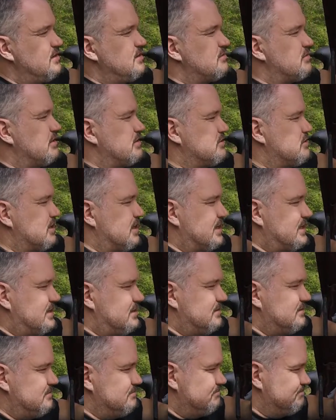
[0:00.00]
things like,
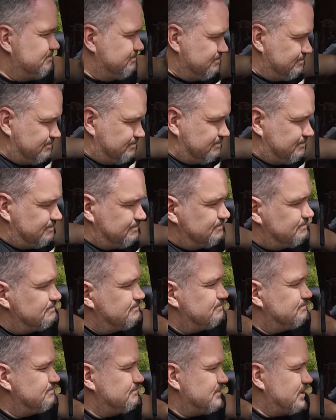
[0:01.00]

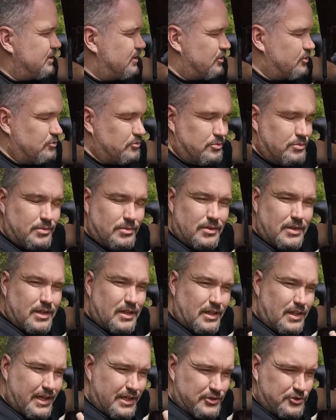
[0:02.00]
you know,
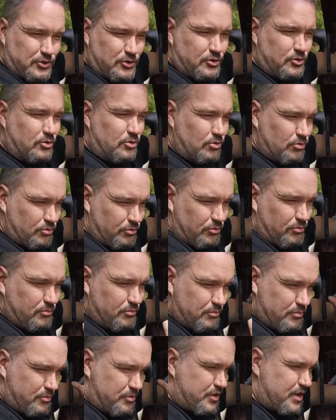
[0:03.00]
electrical
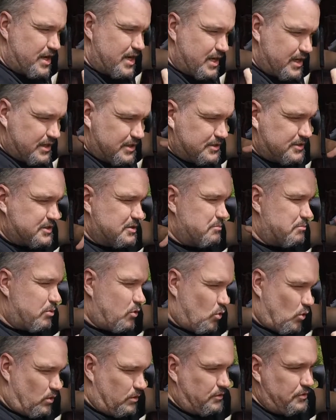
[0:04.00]
things,
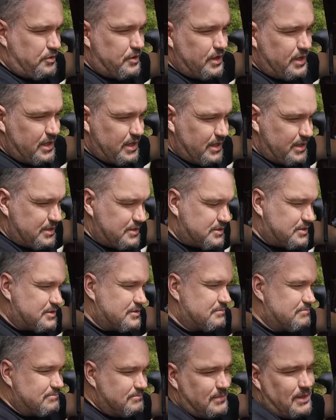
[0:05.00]
important things,
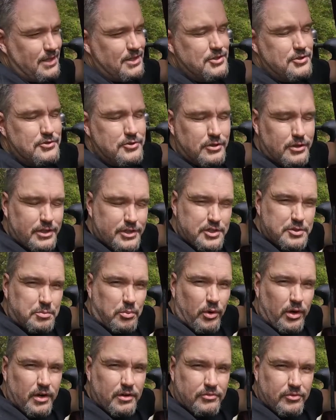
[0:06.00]
I usually
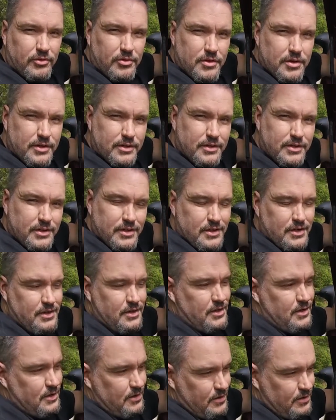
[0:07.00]
spring for the
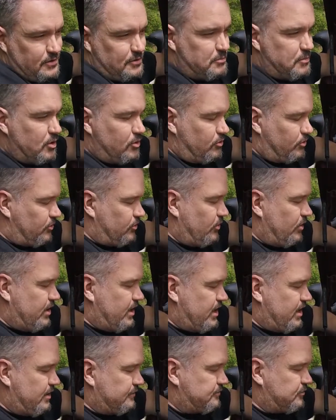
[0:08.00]

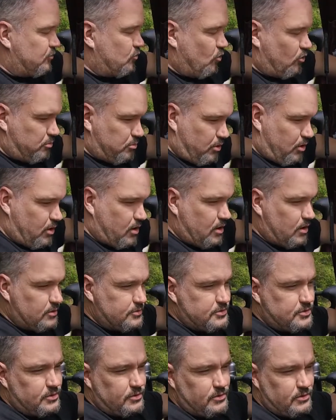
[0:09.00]
Motorcraft, Ford
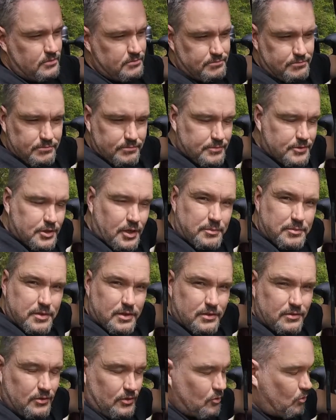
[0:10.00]
parts, or
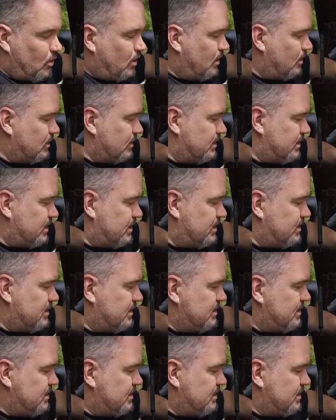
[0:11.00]
something quality.